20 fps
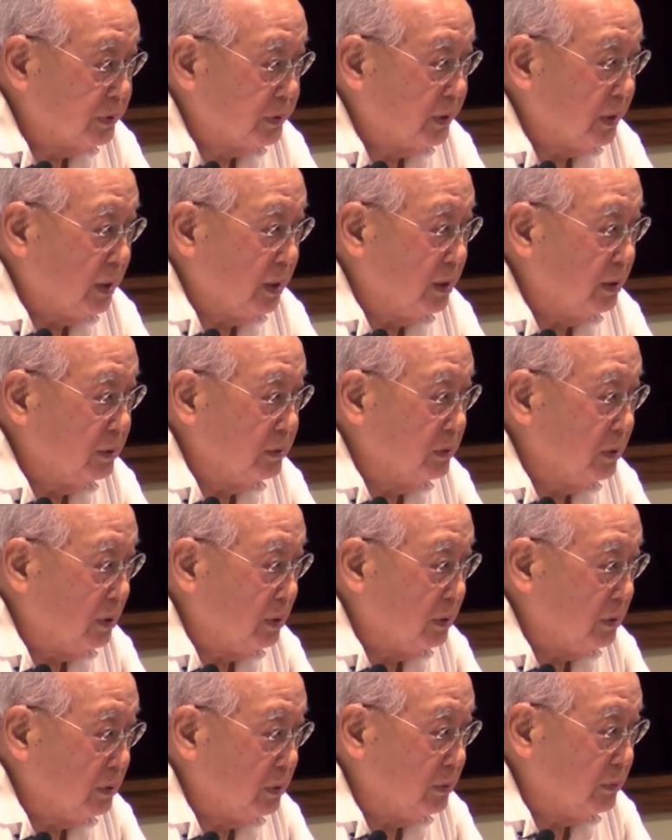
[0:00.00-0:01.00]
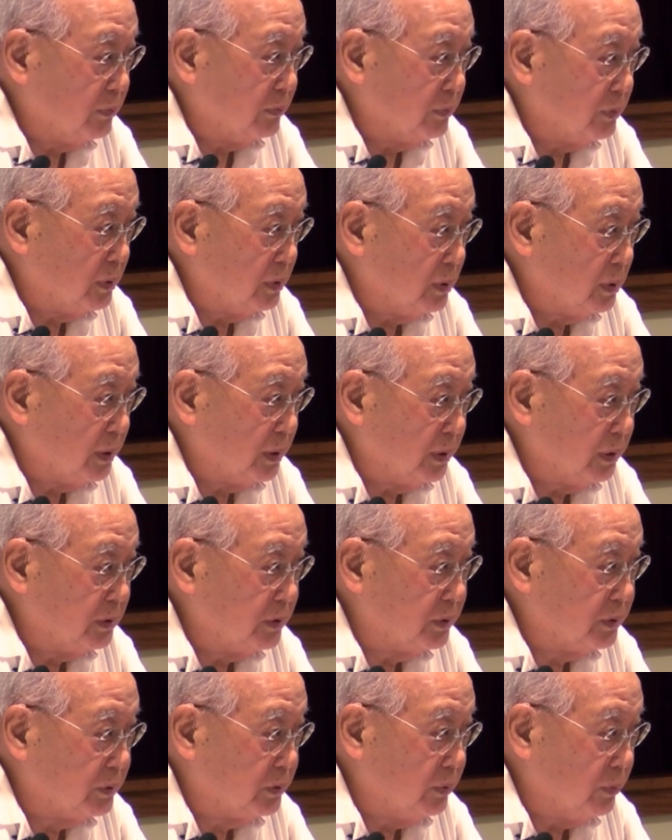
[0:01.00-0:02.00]
scattered all over
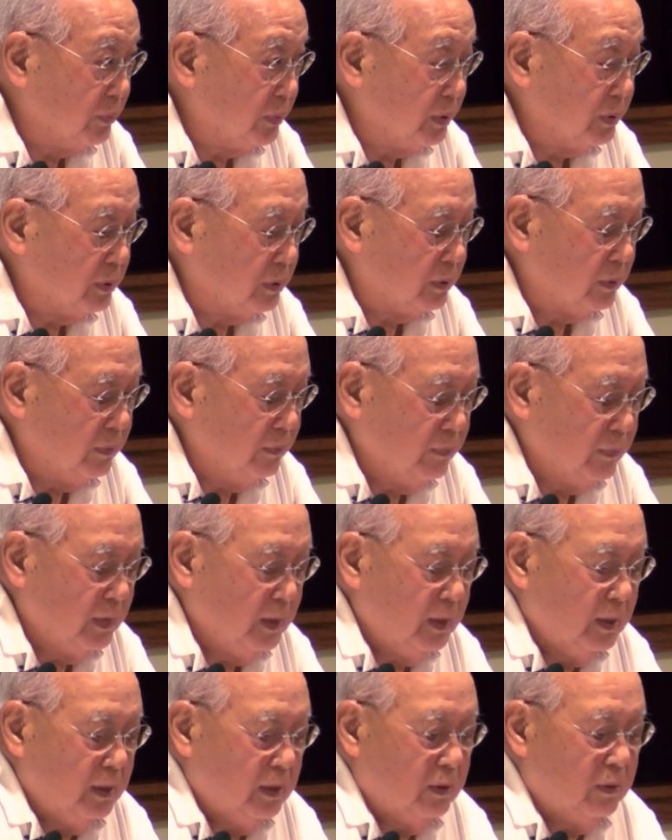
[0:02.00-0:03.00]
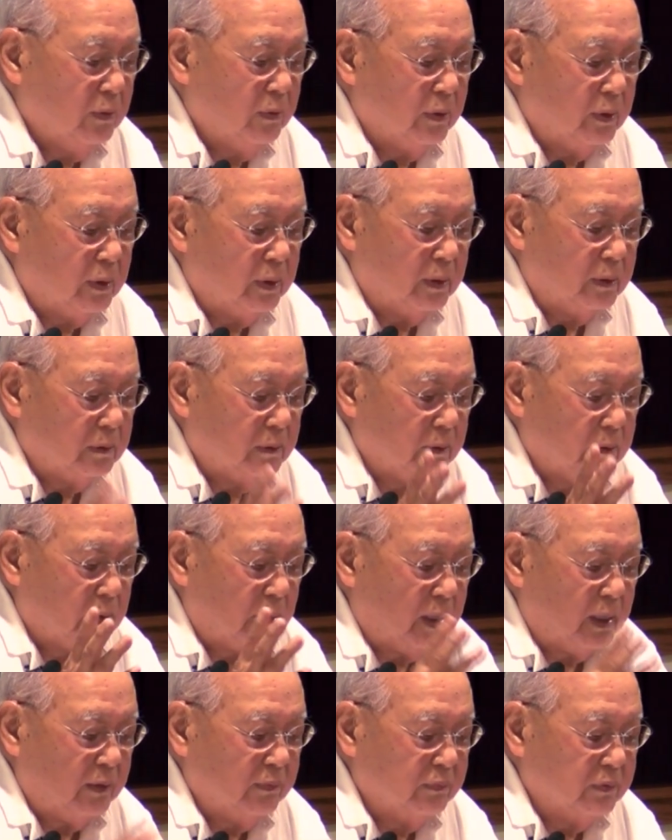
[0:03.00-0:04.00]
against their will, uh,
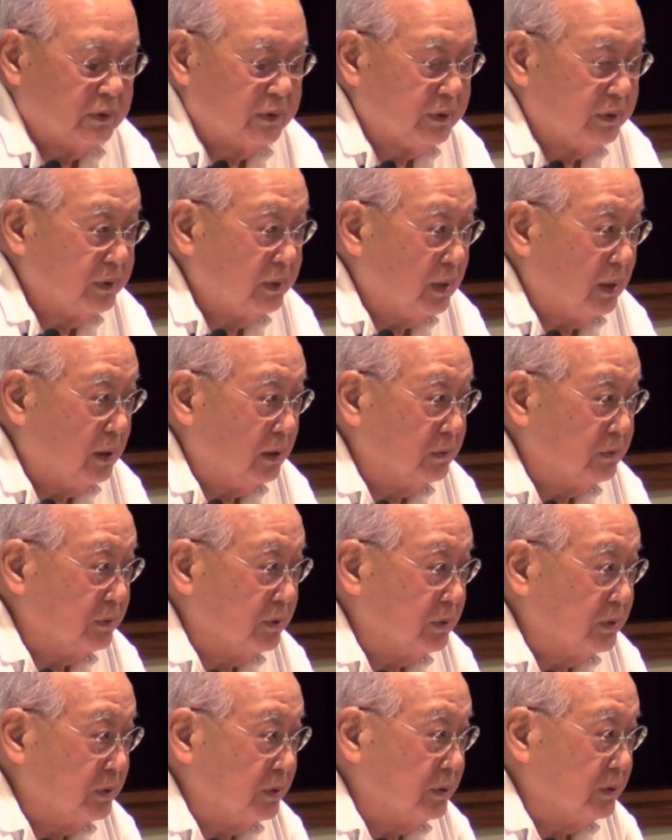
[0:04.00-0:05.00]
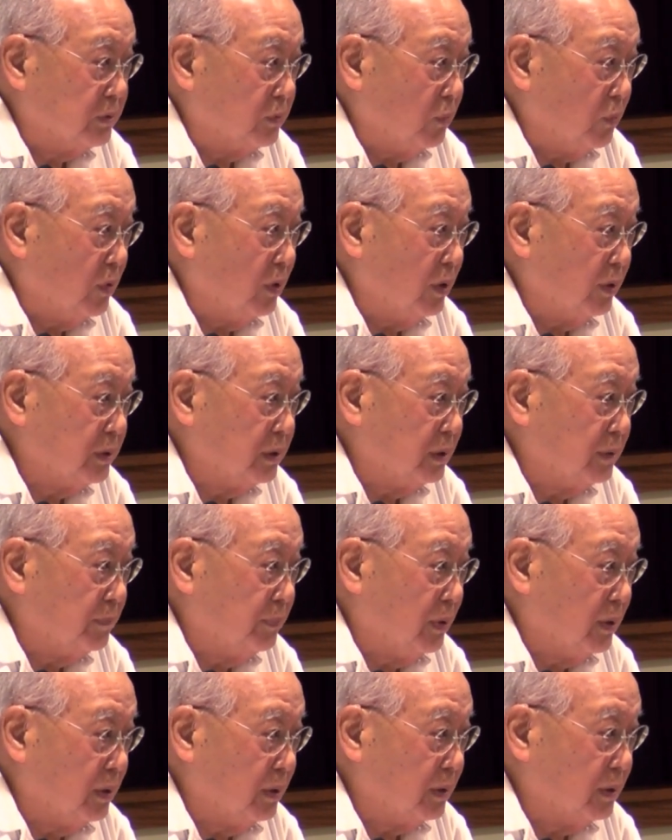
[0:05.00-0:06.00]
obviously ours is just a walk in the
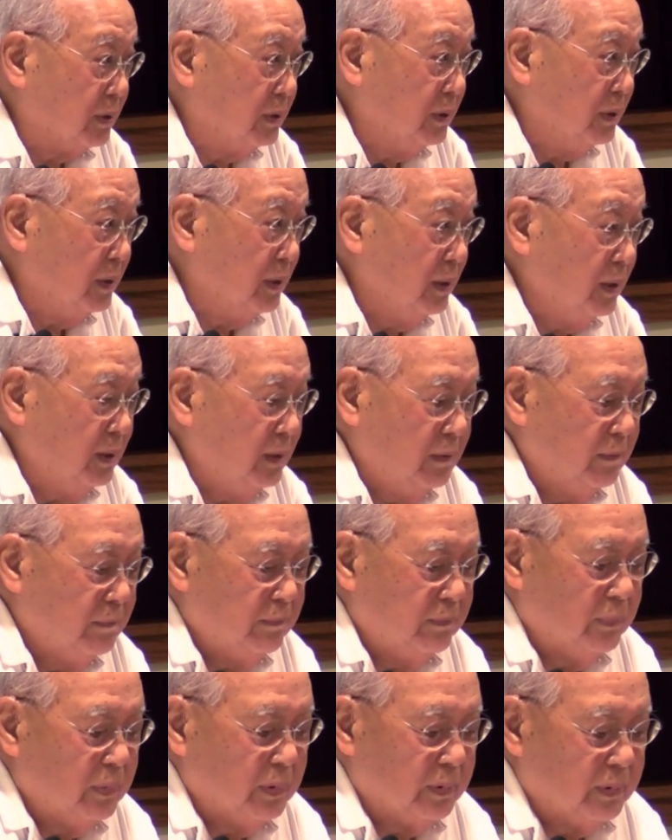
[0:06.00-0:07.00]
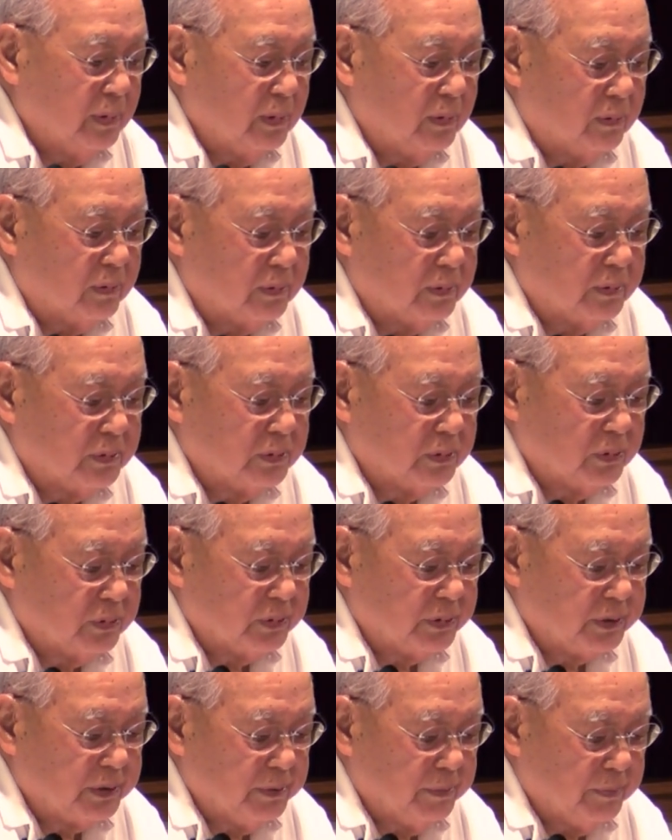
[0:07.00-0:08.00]
park, but they're so
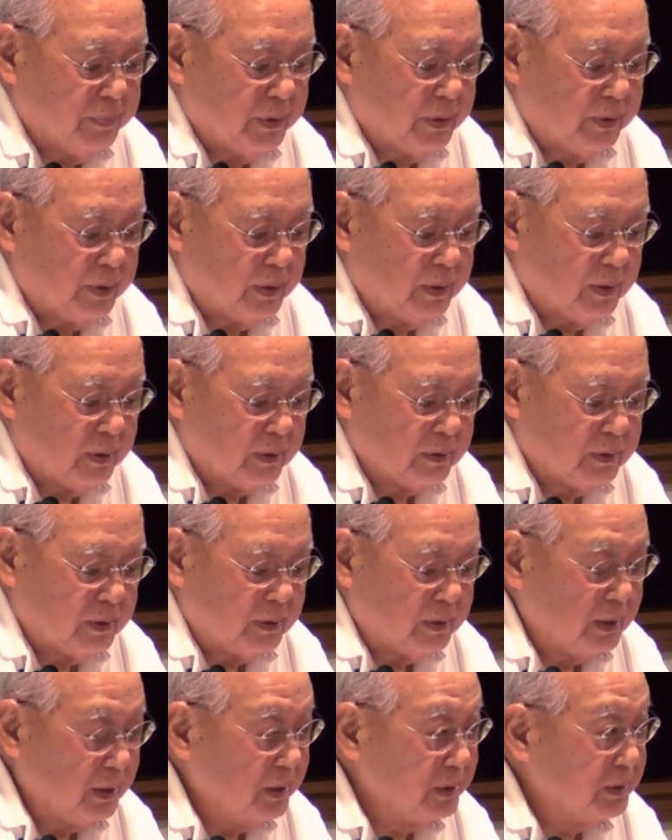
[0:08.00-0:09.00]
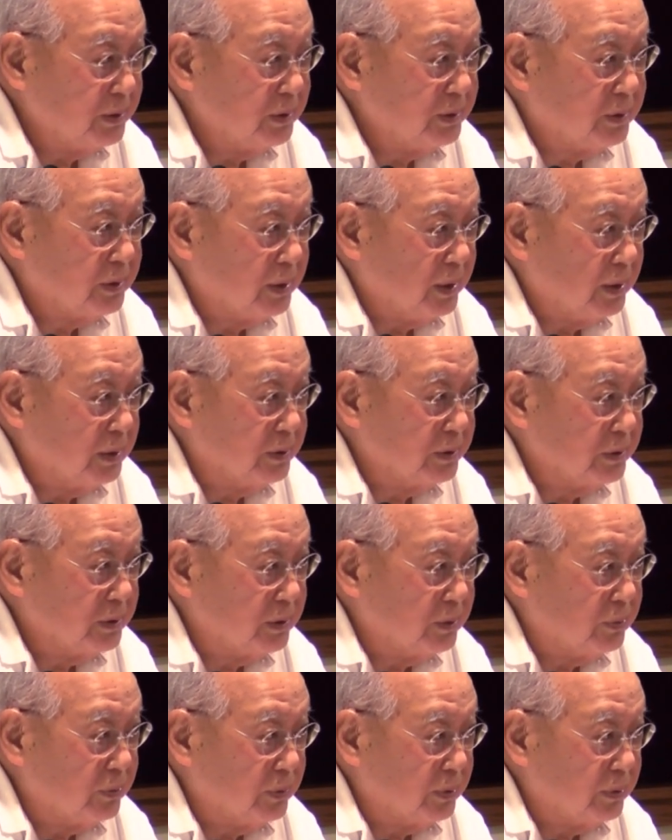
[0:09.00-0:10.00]
sympathetic to the nicest guys in
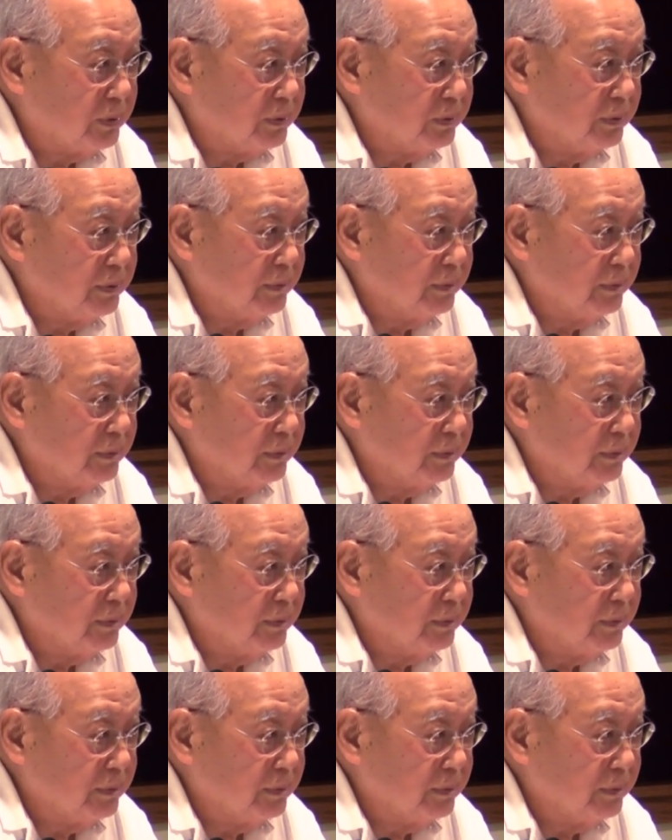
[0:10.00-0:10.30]
the world.